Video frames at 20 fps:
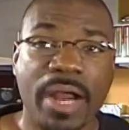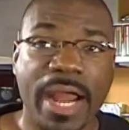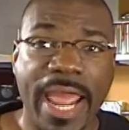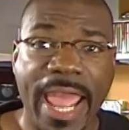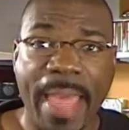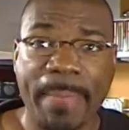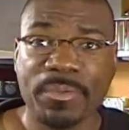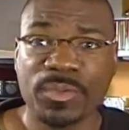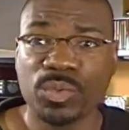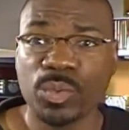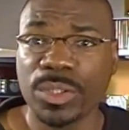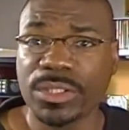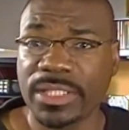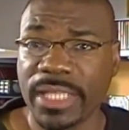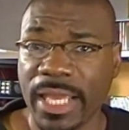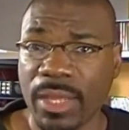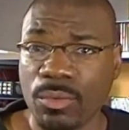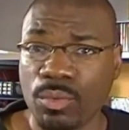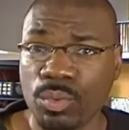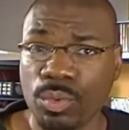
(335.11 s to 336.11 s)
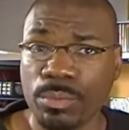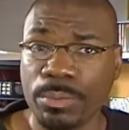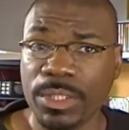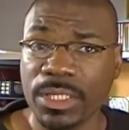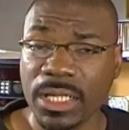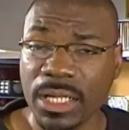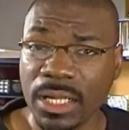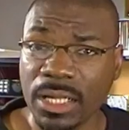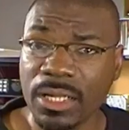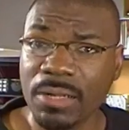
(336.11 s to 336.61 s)
Perhaps what they
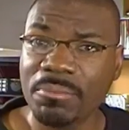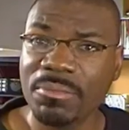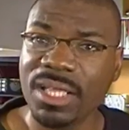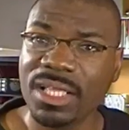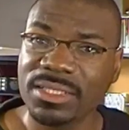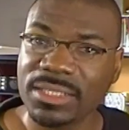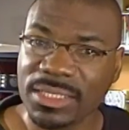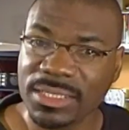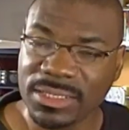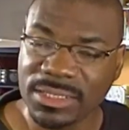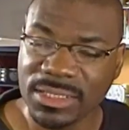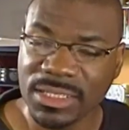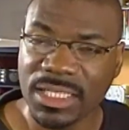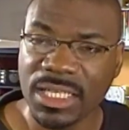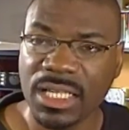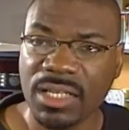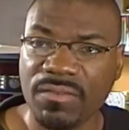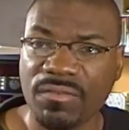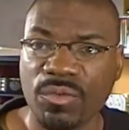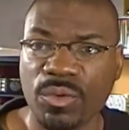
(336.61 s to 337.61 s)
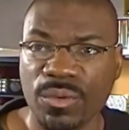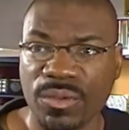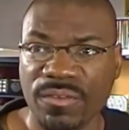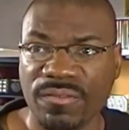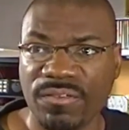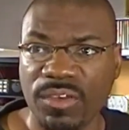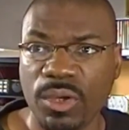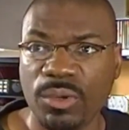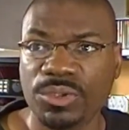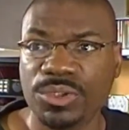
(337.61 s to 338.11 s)
will become is a seed
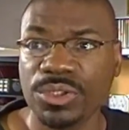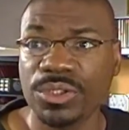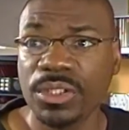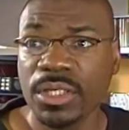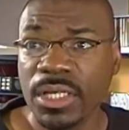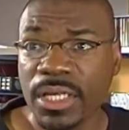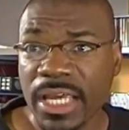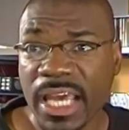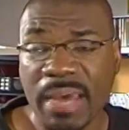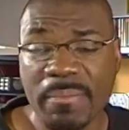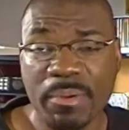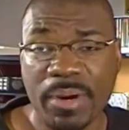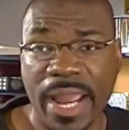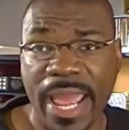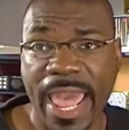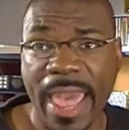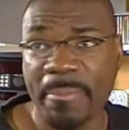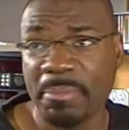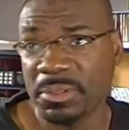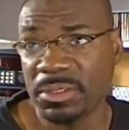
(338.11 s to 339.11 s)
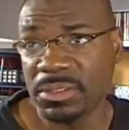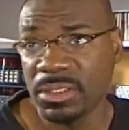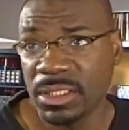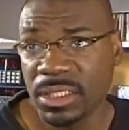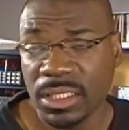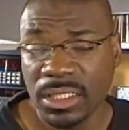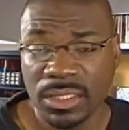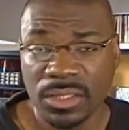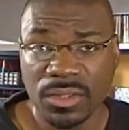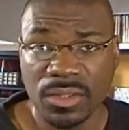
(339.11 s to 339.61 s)
for the future, and perhaps,